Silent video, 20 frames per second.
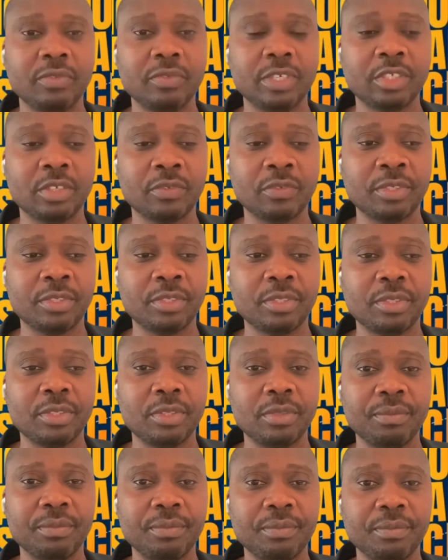in Denmark.
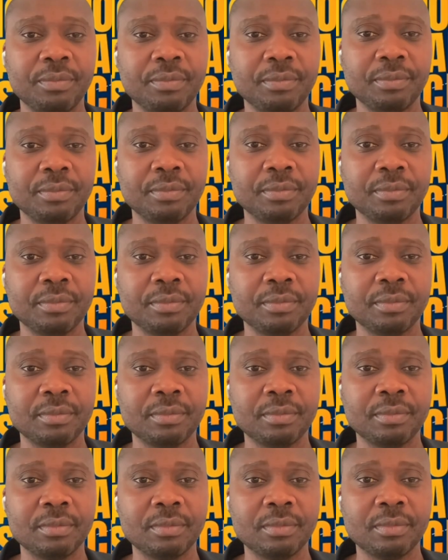And
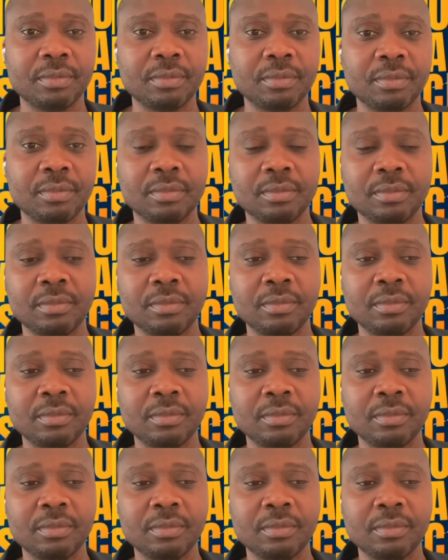that was quite